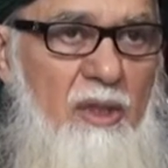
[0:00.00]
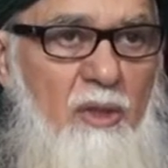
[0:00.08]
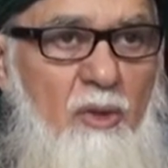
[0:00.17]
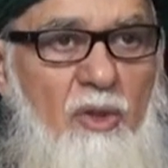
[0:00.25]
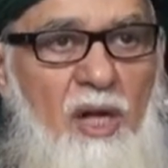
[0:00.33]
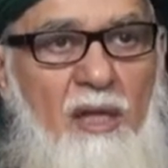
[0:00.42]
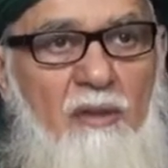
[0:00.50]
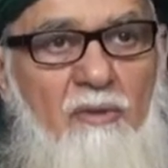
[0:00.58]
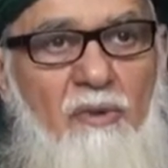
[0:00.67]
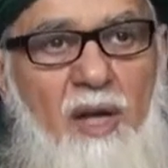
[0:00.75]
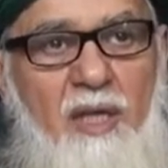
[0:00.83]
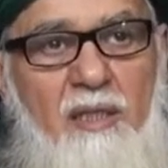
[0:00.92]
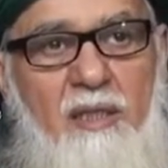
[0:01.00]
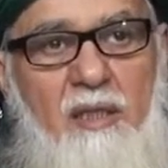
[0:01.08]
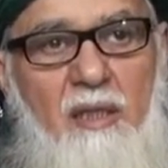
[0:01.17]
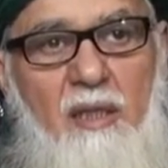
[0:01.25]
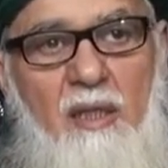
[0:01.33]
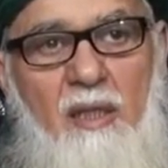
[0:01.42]
Your advice
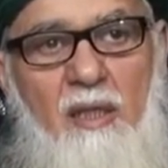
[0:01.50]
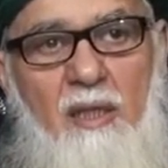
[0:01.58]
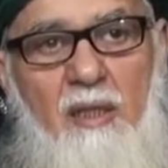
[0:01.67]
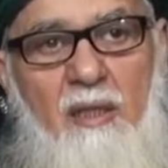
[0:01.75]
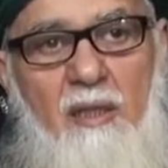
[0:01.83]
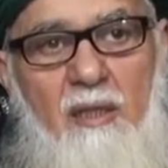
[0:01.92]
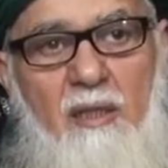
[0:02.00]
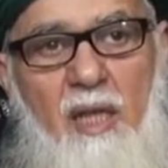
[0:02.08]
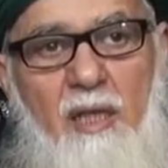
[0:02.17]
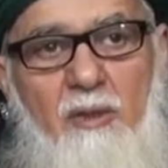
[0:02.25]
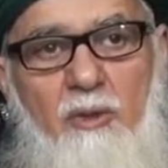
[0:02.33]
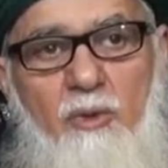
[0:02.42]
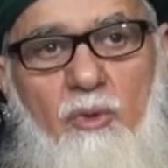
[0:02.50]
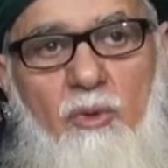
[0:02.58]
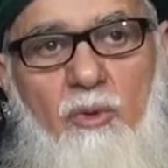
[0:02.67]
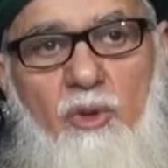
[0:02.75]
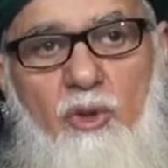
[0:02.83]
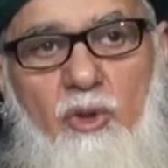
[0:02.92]
not
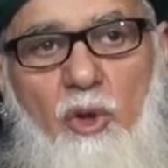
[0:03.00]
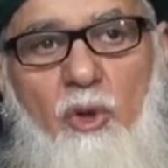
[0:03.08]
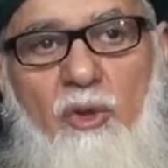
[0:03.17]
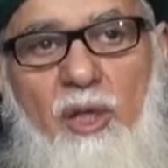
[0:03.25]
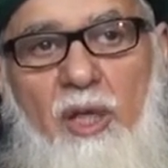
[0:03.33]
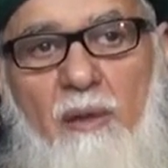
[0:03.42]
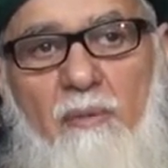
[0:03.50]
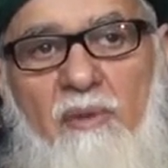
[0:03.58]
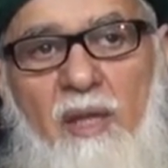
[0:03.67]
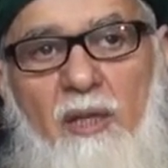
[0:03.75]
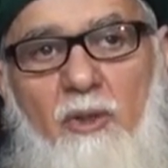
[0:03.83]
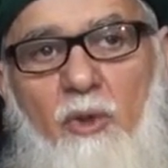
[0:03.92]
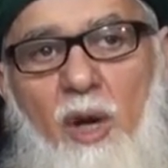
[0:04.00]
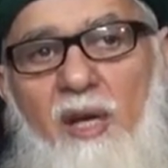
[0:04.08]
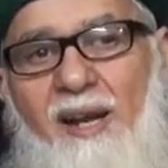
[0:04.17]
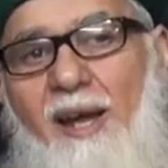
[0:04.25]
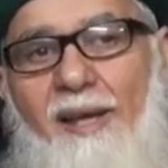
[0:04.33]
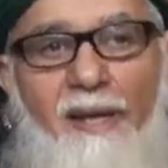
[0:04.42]
to show him that you are
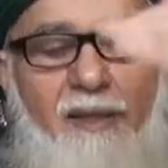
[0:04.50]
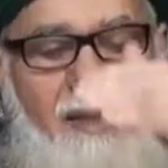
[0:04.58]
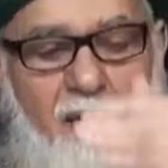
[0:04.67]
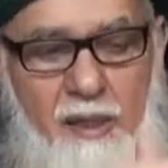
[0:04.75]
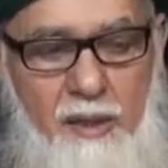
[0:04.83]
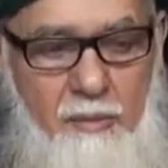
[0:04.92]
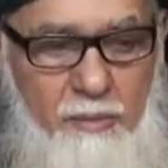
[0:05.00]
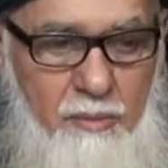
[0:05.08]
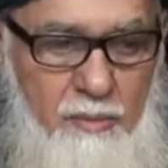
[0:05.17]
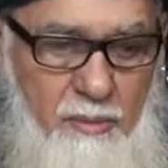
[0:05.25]
higher than him.